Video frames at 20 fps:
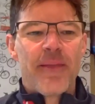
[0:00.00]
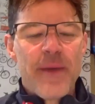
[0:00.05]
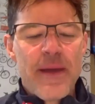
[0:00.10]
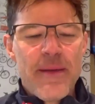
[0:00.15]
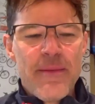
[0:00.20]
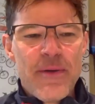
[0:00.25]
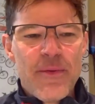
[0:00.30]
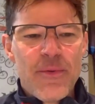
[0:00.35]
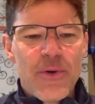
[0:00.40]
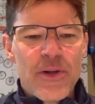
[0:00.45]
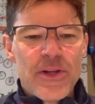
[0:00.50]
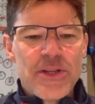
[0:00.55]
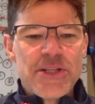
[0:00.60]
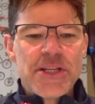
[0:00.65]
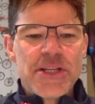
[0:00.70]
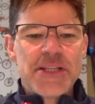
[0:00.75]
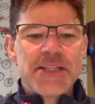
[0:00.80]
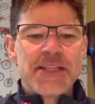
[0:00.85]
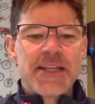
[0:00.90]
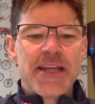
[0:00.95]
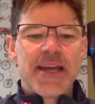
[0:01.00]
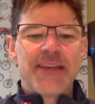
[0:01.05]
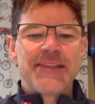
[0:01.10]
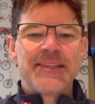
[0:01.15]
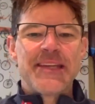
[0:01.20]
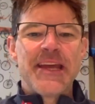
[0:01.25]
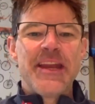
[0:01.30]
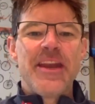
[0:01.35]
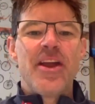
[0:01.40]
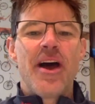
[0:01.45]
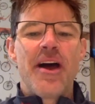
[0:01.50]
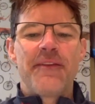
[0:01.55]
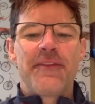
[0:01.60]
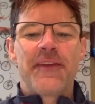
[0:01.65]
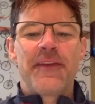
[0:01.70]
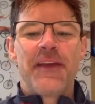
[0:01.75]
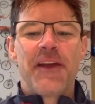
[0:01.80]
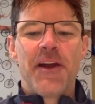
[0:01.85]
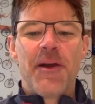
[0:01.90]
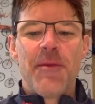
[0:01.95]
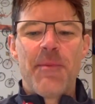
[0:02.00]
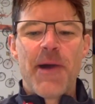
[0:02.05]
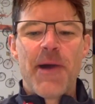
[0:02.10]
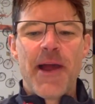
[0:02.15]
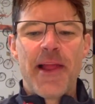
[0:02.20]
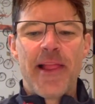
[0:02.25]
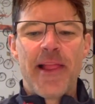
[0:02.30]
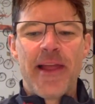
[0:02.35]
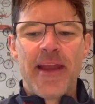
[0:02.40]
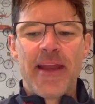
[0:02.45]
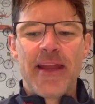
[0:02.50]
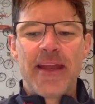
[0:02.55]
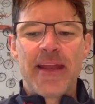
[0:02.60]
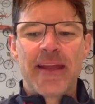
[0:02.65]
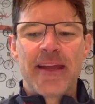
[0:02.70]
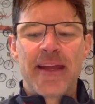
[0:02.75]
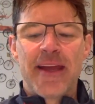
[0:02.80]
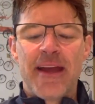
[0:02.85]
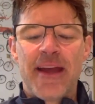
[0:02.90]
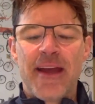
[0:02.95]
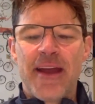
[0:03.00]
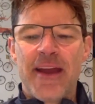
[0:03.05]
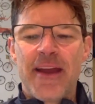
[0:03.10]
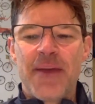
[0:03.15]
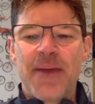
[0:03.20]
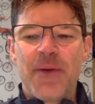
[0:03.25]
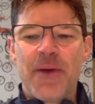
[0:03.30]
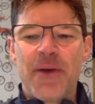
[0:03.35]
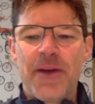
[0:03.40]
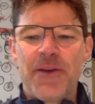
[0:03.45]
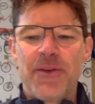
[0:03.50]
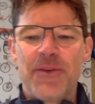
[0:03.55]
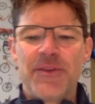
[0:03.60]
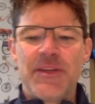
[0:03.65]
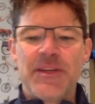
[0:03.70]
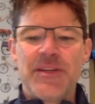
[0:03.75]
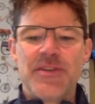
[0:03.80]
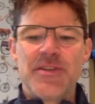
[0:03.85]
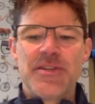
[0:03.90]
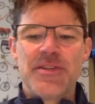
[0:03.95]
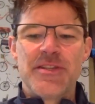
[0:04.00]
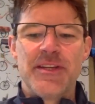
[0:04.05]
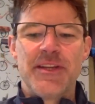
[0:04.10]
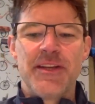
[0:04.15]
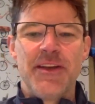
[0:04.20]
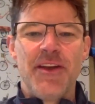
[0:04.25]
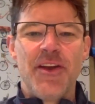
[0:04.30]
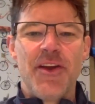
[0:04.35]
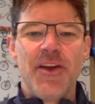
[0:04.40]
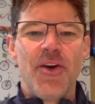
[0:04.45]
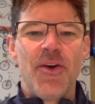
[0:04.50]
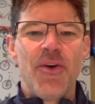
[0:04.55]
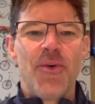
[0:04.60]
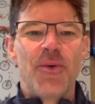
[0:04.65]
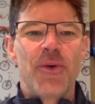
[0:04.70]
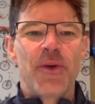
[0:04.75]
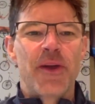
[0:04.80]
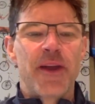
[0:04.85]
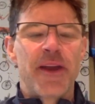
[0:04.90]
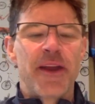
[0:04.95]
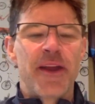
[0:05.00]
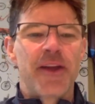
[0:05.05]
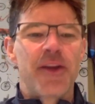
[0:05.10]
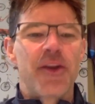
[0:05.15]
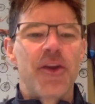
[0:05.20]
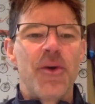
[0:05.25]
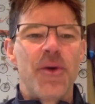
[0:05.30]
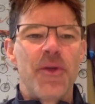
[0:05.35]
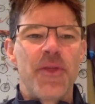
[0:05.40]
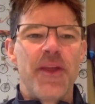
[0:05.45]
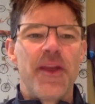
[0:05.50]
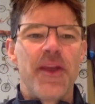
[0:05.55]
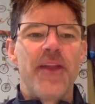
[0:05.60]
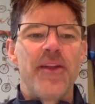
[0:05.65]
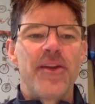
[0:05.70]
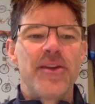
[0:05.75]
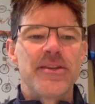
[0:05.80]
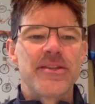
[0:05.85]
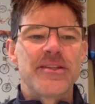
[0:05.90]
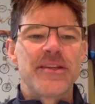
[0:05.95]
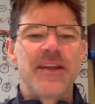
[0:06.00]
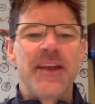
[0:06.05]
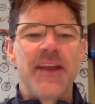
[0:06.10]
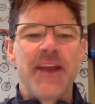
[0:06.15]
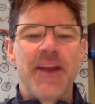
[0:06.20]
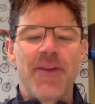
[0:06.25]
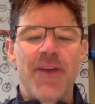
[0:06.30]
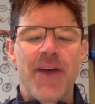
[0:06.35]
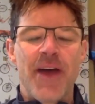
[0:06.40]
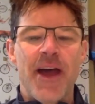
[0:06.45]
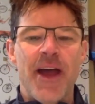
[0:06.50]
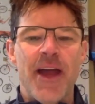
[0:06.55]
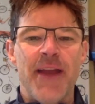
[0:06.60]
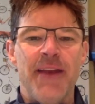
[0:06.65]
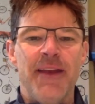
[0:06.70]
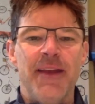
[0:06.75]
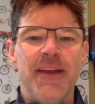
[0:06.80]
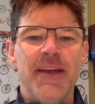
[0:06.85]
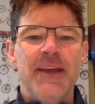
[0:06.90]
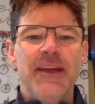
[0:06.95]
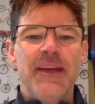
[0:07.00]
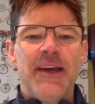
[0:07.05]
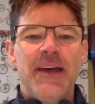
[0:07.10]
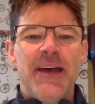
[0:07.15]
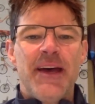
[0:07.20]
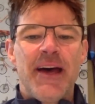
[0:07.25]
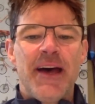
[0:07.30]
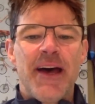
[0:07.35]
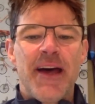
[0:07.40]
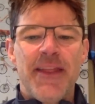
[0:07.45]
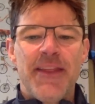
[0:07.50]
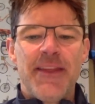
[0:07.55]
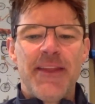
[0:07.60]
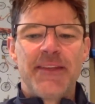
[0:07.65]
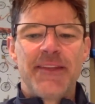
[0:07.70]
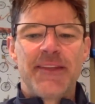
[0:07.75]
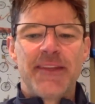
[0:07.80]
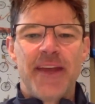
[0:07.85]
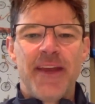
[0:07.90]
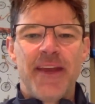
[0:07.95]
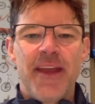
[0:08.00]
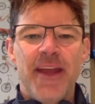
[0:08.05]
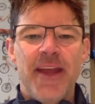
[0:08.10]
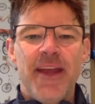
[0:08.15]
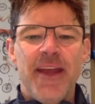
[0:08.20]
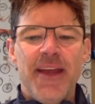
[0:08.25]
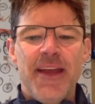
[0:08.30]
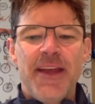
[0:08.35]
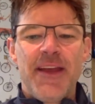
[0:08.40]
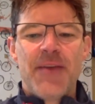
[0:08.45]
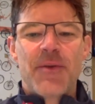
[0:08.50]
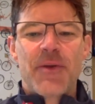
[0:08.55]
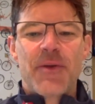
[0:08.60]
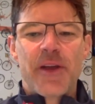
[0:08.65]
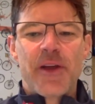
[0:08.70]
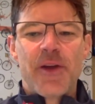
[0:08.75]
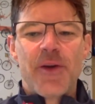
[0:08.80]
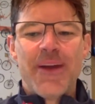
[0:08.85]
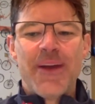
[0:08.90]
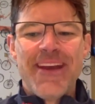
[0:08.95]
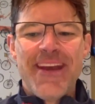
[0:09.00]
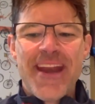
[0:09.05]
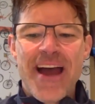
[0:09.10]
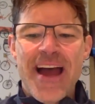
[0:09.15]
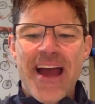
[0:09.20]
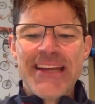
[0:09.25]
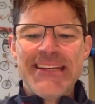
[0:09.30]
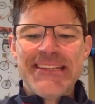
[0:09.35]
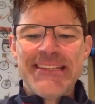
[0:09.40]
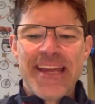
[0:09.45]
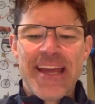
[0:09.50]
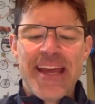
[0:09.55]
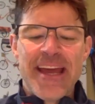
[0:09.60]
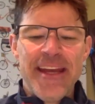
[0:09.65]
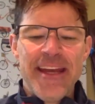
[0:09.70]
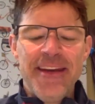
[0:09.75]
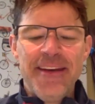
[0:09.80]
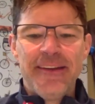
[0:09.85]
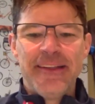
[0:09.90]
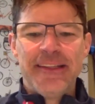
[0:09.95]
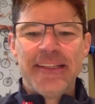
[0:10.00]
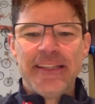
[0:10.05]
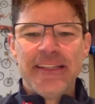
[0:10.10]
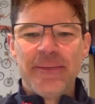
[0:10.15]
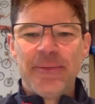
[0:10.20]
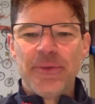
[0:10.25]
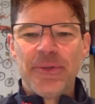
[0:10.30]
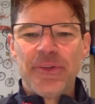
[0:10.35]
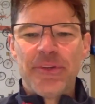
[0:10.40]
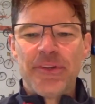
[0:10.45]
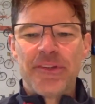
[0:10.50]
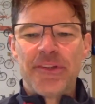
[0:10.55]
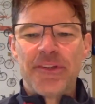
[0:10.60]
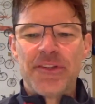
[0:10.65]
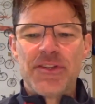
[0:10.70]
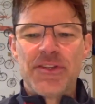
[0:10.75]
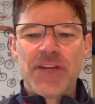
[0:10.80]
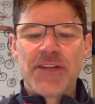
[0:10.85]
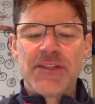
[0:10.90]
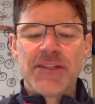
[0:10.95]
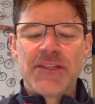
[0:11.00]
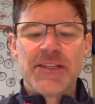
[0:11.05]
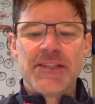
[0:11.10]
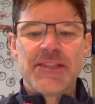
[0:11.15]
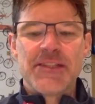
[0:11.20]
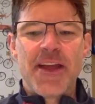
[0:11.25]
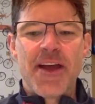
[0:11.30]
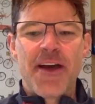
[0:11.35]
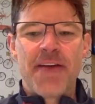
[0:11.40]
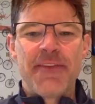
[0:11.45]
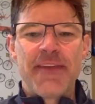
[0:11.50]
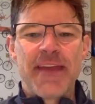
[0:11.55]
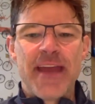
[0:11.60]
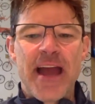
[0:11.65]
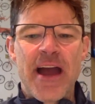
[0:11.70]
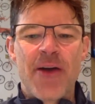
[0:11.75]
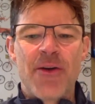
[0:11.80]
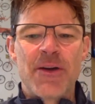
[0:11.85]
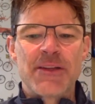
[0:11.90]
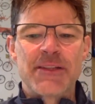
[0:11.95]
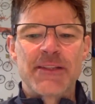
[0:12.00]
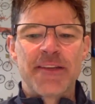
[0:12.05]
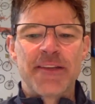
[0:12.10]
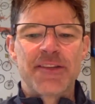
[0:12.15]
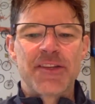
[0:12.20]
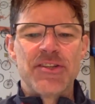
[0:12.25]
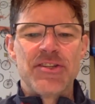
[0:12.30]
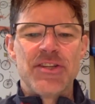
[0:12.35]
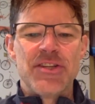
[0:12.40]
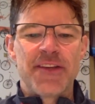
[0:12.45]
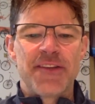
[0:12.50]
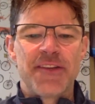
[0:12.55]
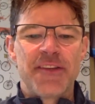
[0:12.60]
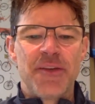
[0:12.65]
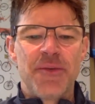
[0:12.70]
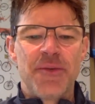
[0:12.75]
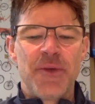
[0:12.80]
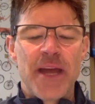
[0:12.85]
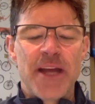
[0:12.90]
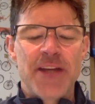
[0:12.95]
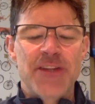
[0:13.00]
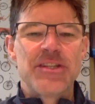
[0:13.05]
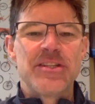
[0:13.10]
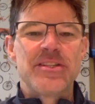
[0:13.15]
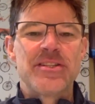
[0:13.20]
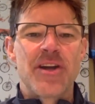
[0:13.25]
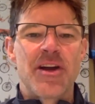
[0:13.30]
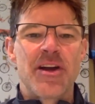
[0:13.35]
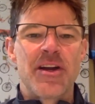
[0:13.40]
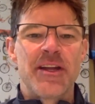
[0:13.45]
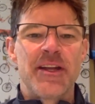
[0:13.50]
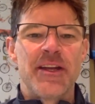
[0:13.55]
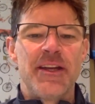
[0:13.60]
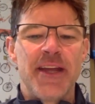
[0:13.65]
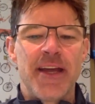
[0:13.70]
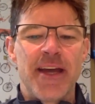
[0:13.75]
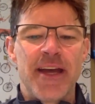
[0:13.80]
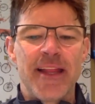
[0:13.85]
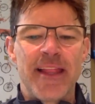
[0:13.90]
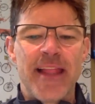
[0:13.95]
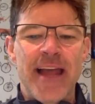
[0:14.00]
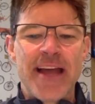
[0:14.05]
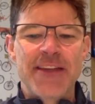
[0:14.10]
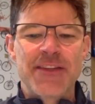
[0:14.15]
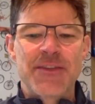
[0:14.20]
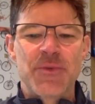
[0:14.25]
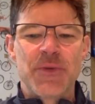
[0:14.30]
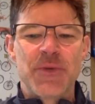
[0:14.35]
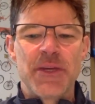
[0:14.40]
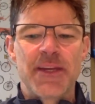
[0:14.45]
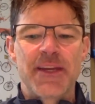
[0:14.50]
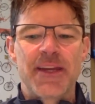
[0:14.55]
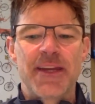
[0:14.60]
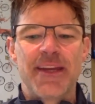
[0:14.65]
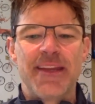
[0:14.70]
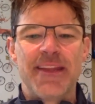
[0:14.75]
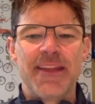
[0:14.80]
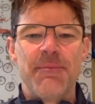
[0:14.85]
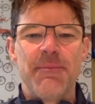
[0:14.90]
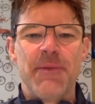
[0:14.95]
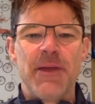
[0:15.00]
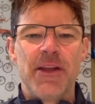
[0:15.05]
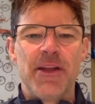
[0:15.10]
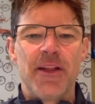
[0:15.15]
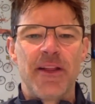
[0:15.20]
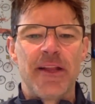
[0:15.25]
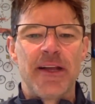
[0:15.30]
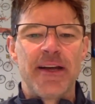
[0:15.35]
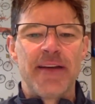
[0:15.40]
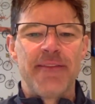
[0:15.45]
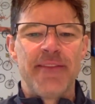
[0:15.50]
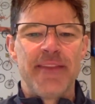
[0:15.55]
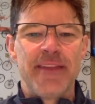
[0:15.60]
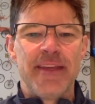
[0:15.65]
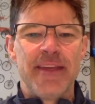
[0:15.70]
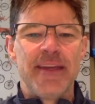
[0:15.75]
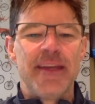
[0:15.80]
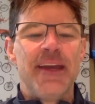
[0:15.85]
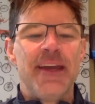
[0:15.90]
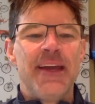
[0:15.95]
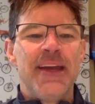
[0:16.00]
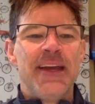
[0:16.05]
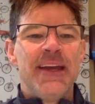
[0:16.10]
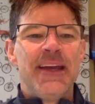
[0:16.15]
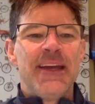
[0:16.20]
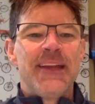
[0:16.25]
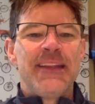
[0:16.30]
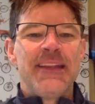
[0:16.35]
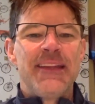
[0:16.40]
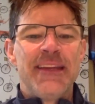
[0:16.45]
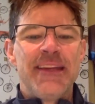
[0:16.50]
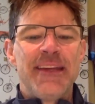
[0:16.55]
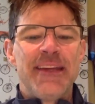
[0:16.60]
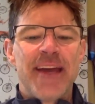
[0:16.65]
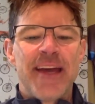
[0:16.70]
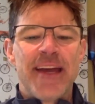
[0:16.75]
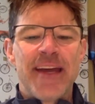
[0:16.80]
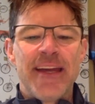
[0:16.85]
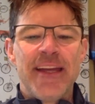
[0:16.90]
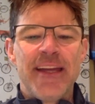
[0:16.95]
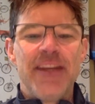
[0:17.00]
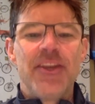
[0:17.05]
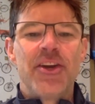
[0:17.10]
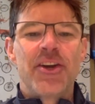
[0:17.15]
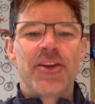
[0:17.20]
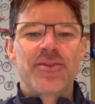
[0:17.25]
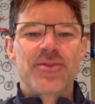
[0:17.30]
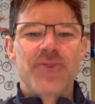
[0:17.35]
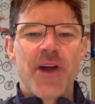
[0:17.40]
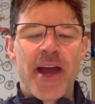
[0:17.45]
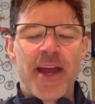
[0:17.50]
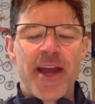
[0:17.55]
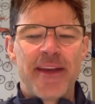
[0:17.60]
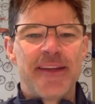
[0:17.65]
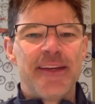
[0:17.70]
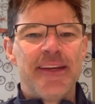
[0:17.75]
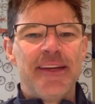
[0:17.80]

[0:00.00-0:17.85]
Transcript: maybe we'll just send off here by letting anyone who's interested know we're going to go with another Sunday ride this Sunday. We're going to go at 9:10. It was suggested to stay off the hour. It's less congested. We actually started last week in the middle of the Ineos ride.